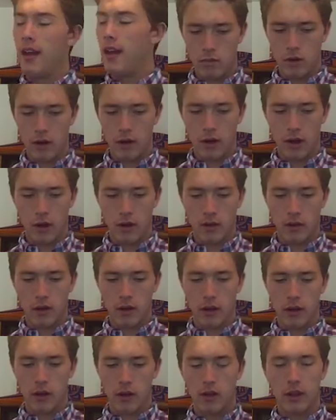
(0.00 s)
You know,
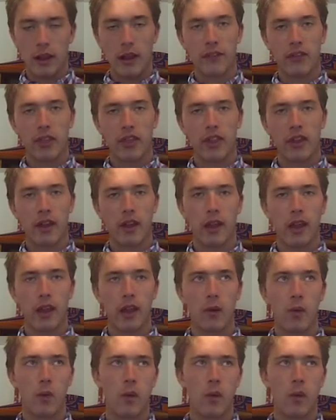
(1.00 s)
you're left thinking,